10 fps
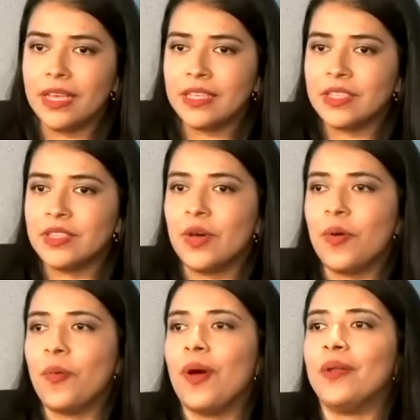So
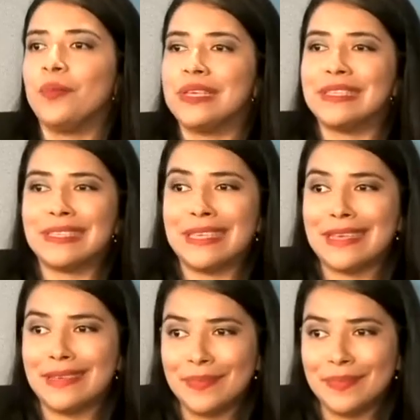what we
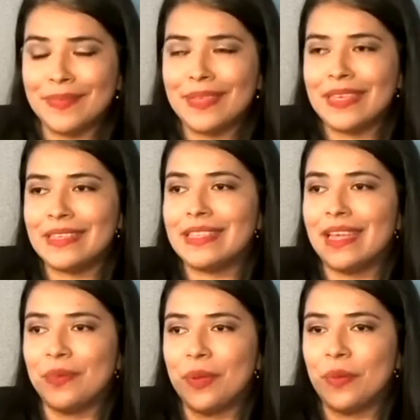see is
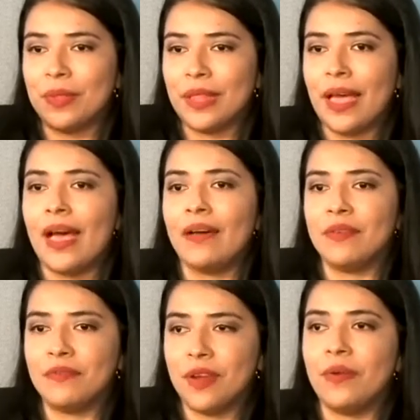that we will have a
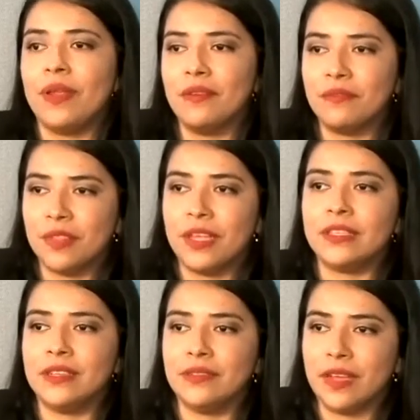very
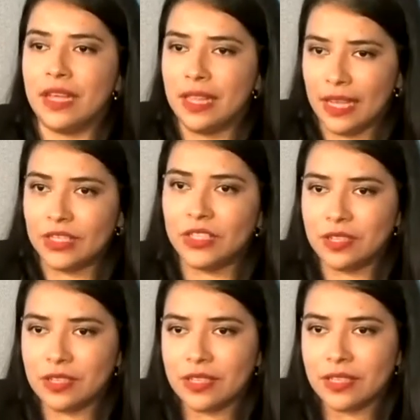conflictive
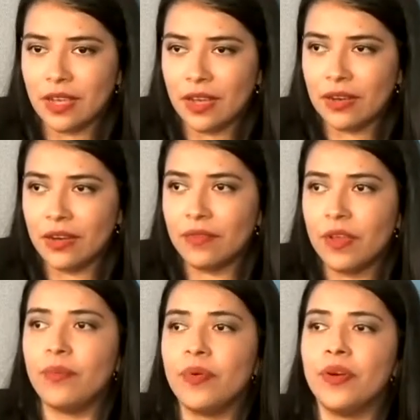elections on
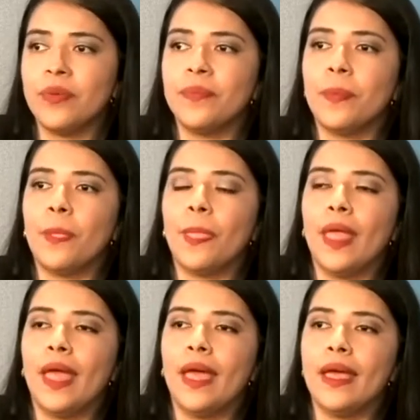November
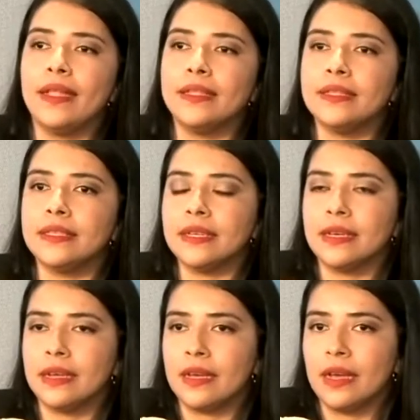and
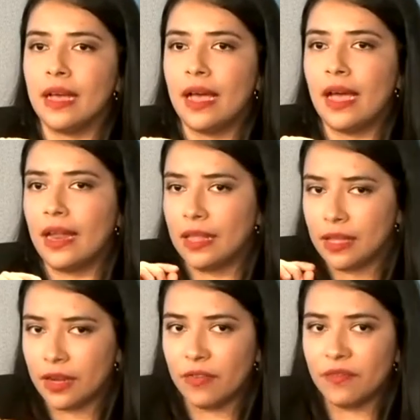a
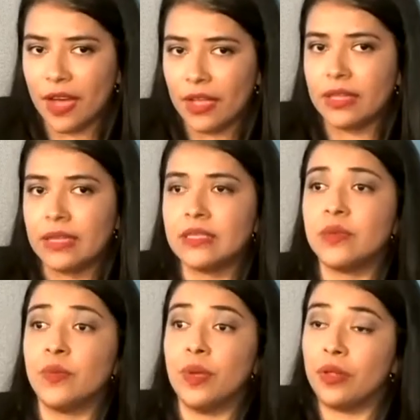lot of violence.
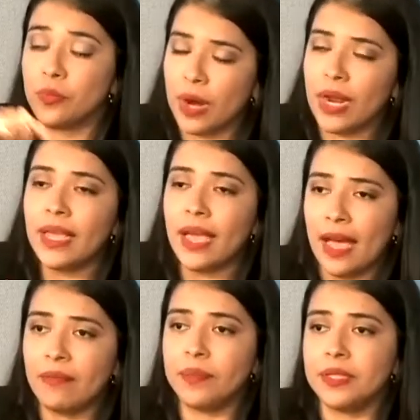We already
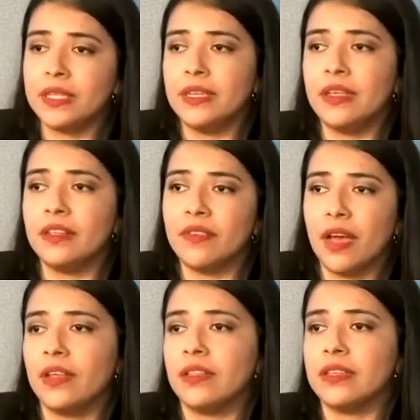have political
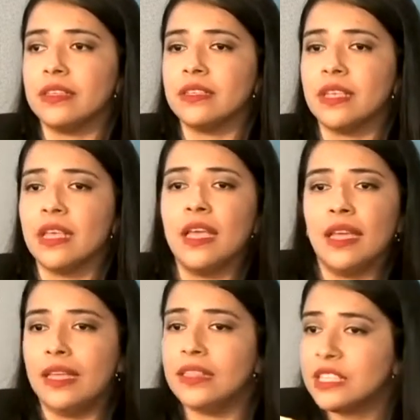violence
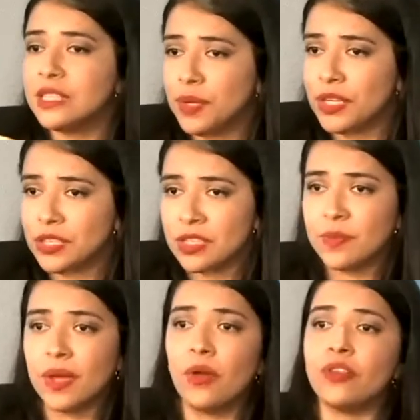in the species,
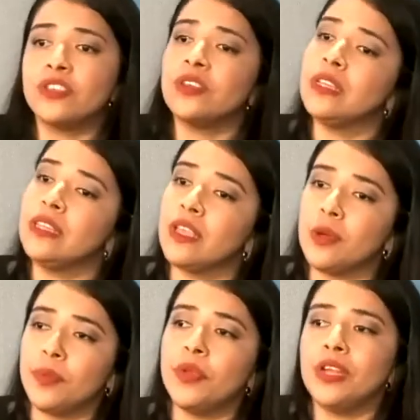but also in the
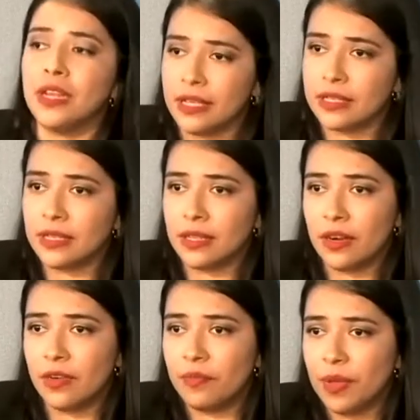communities, a
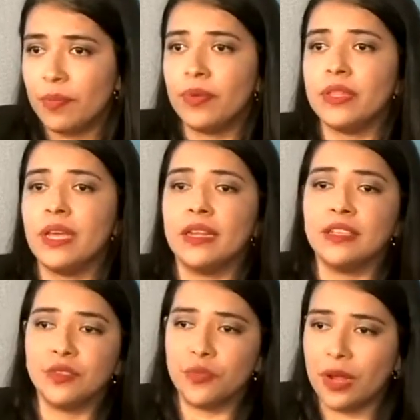lot of people that
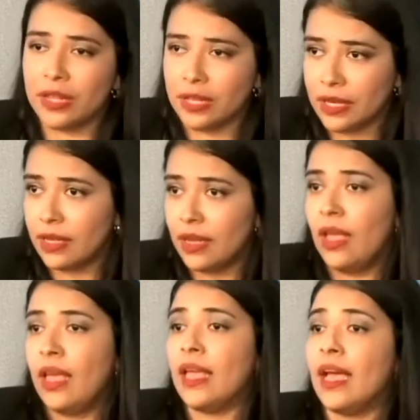is threatened,
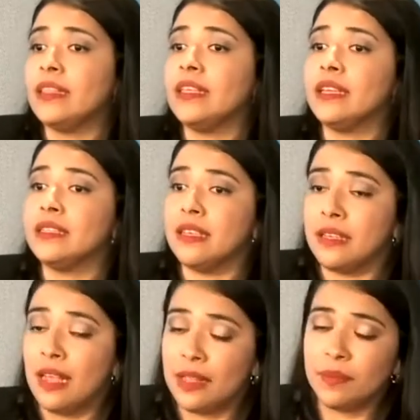candidates
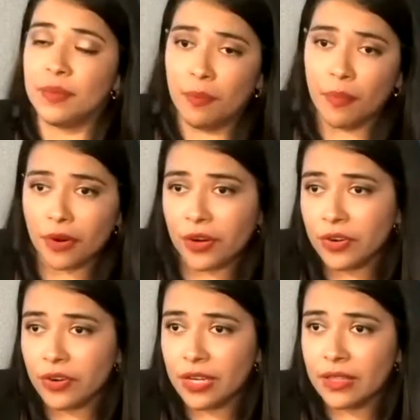that had been
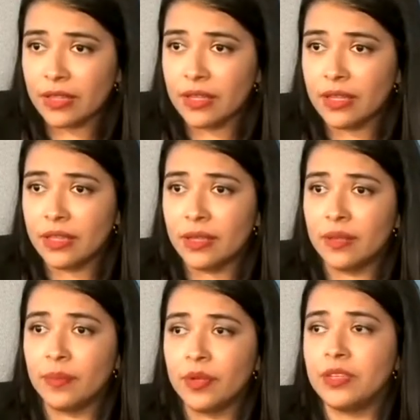murdered in
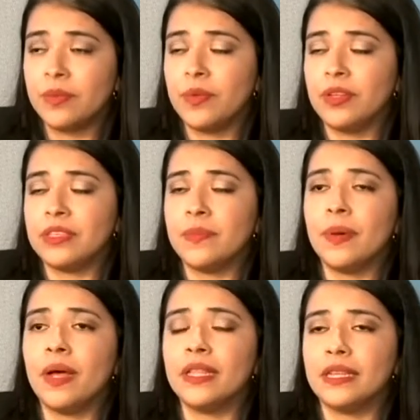the
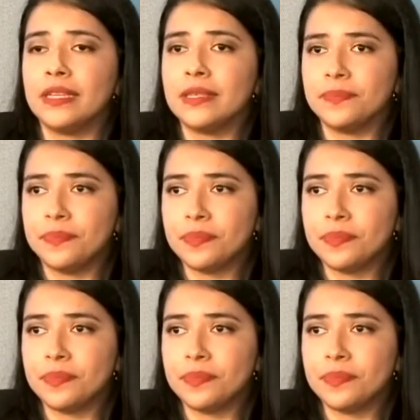municipalities,